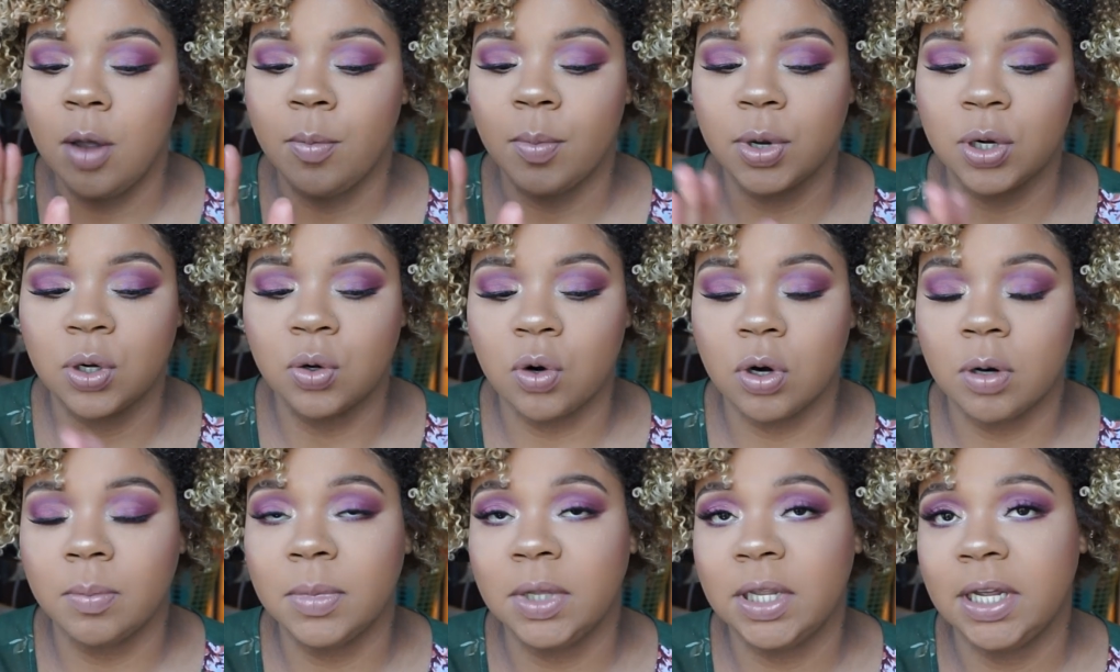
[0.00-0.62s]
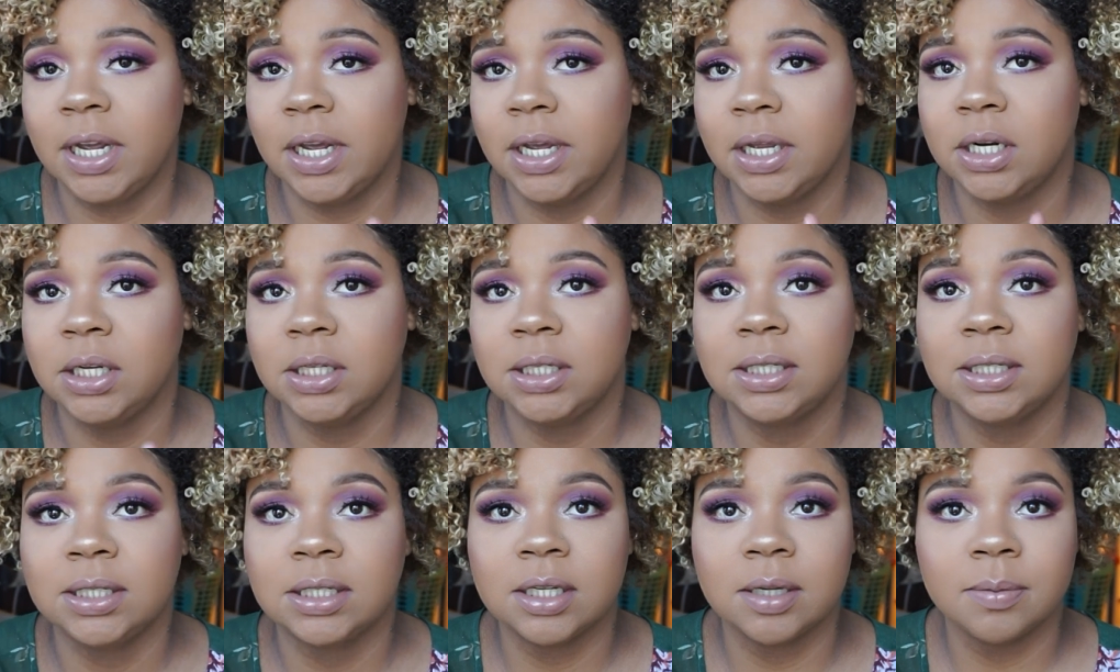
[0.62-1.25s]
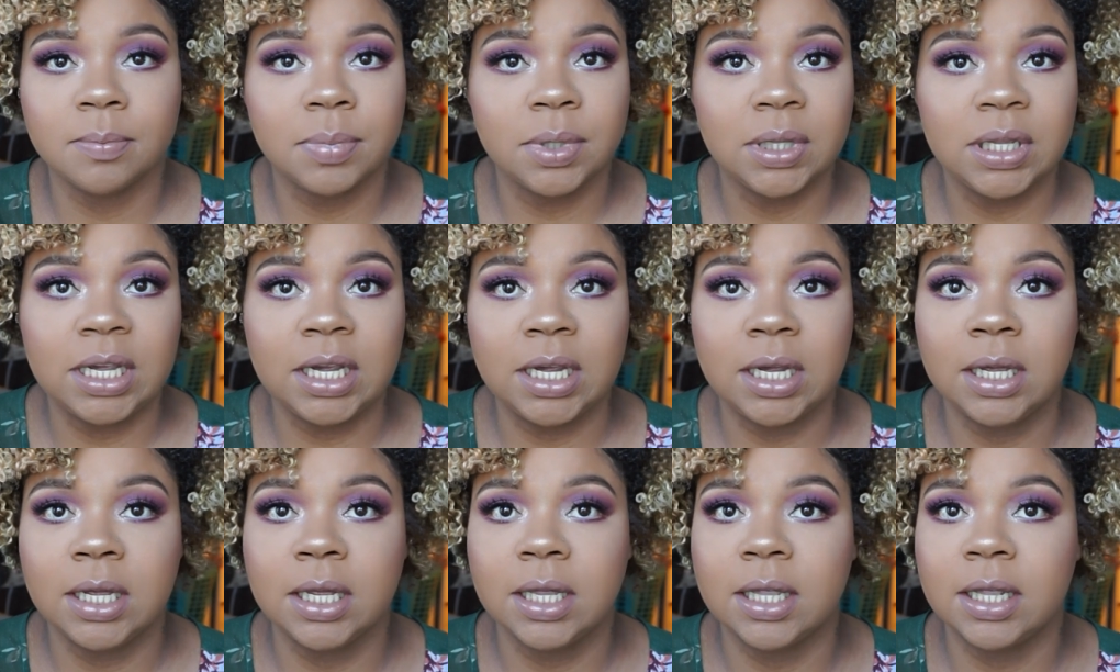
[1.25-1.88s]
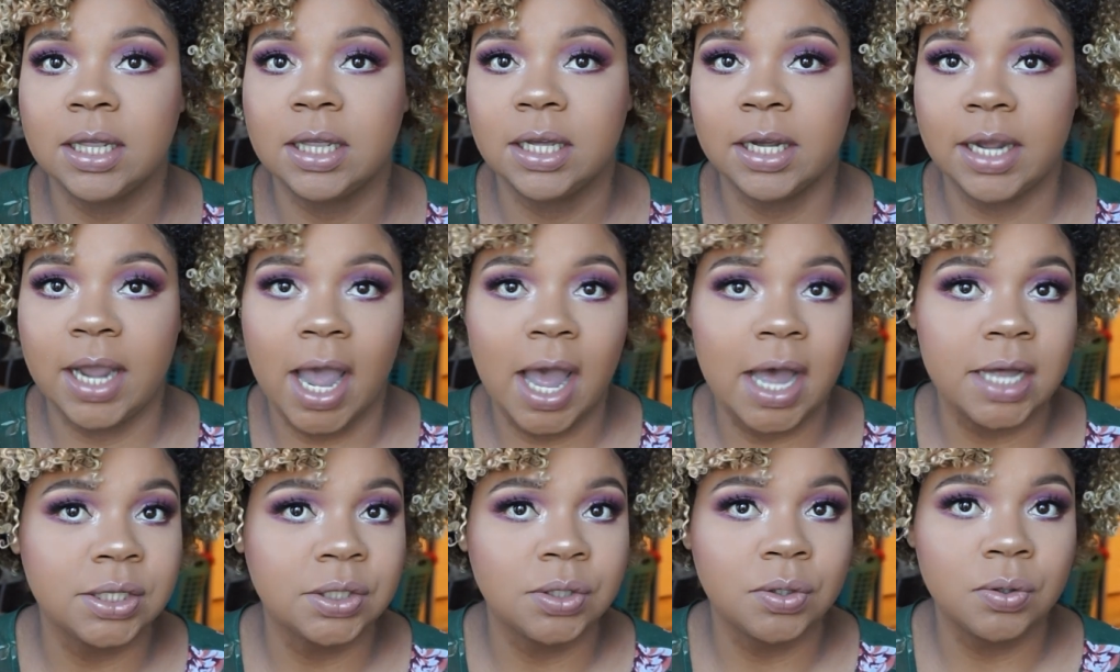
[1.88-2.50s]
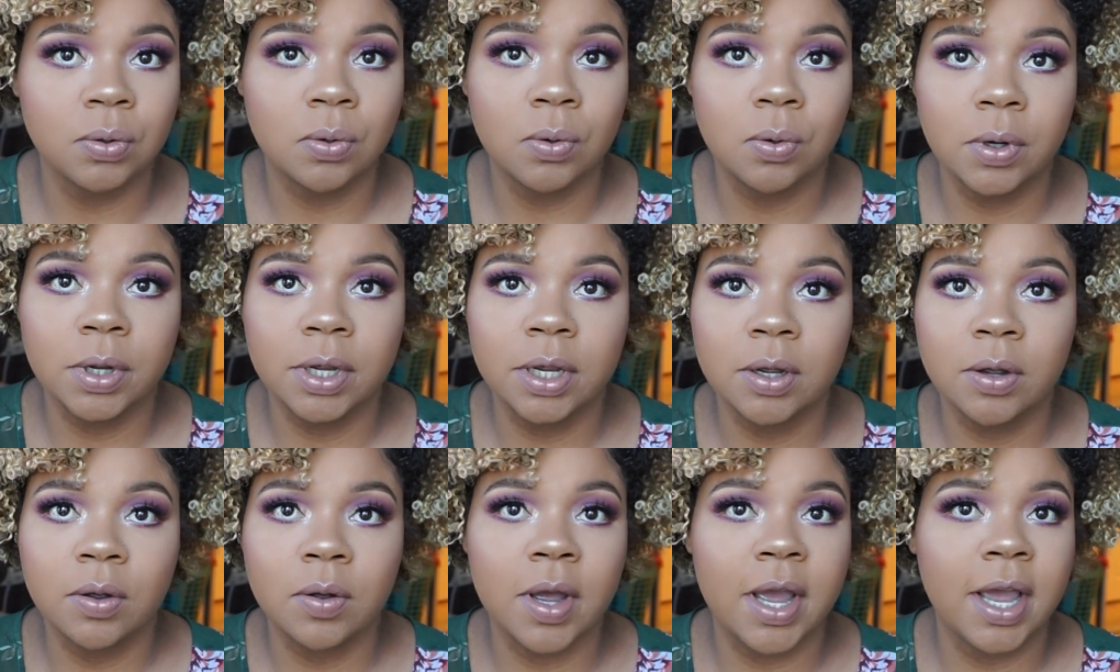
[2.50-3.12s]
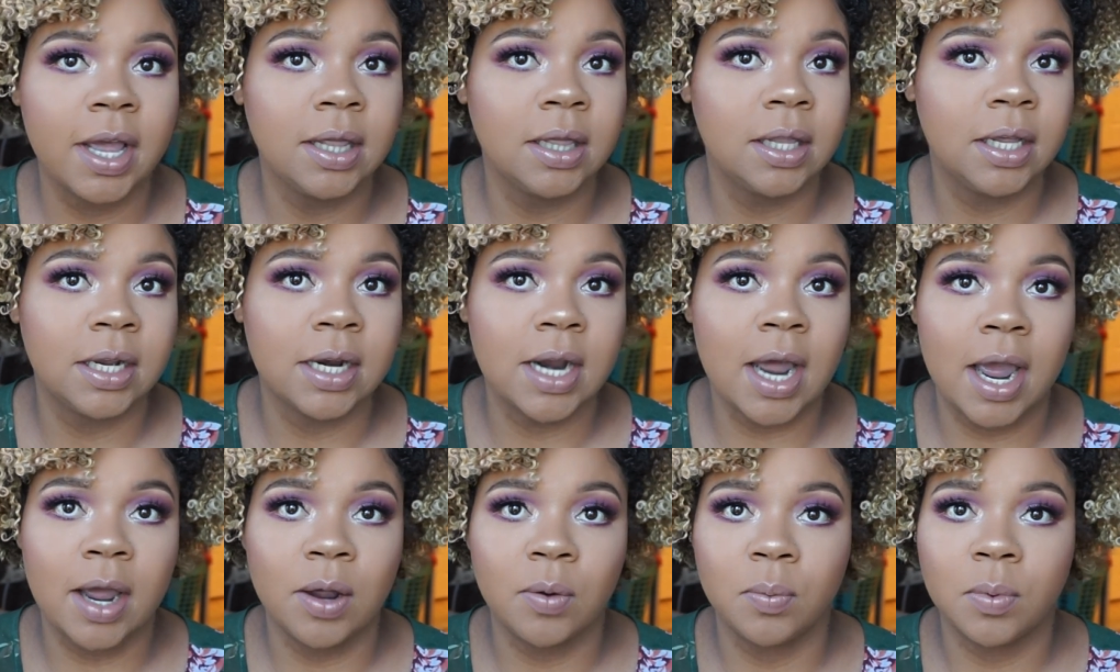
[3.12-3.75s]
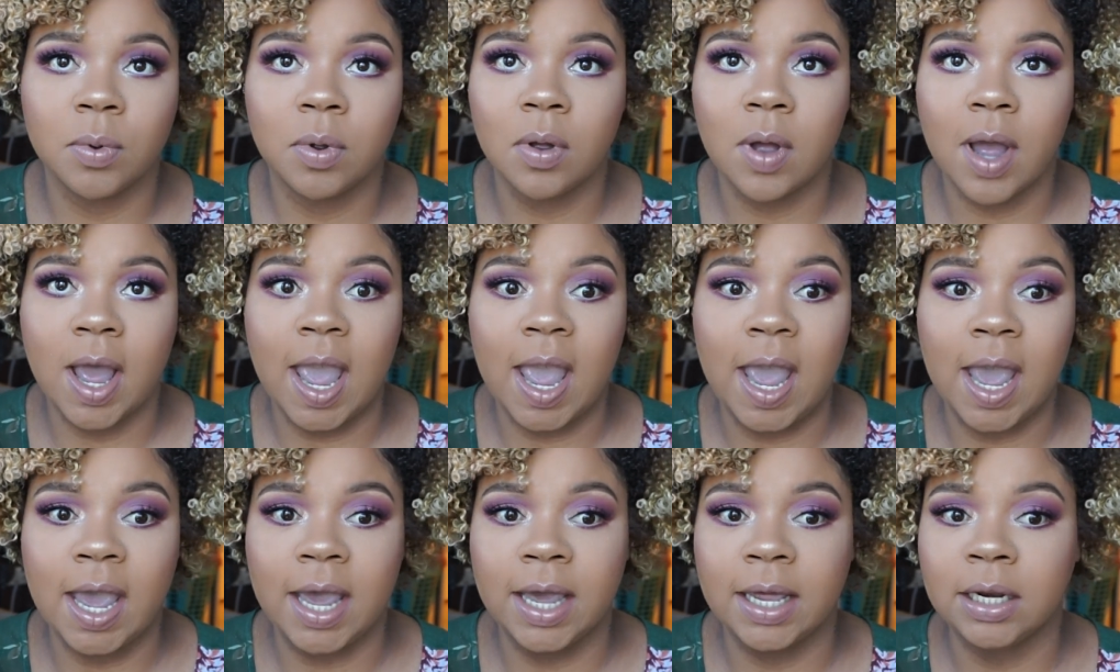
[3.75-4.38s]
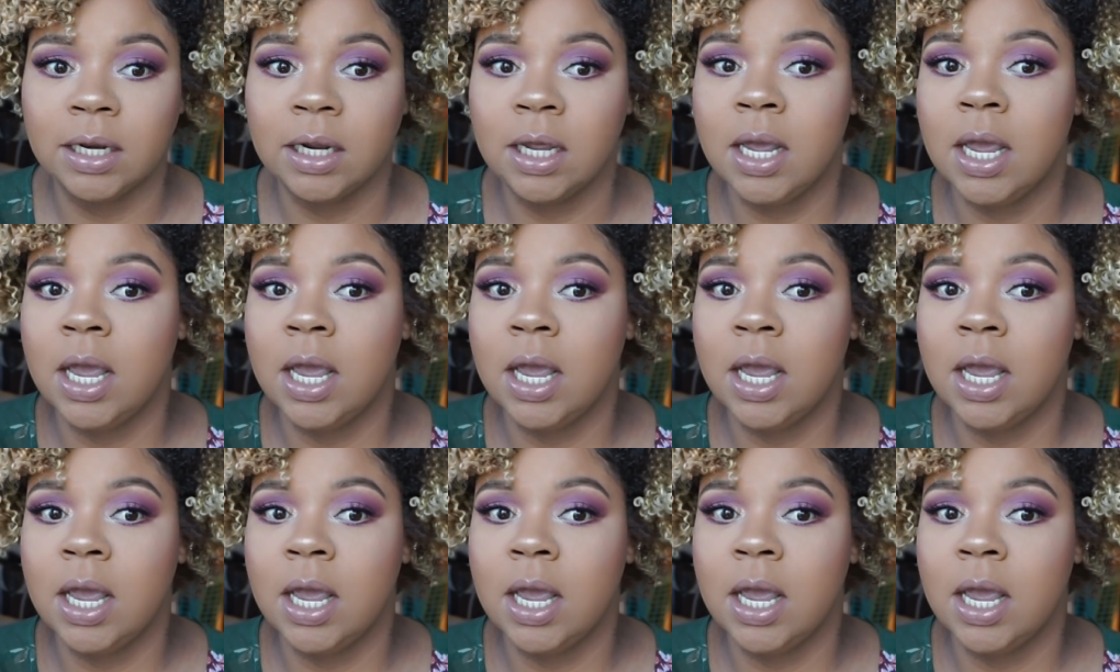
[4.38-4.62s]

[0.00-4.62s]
But normally it is simply the castor oil, and then I will add,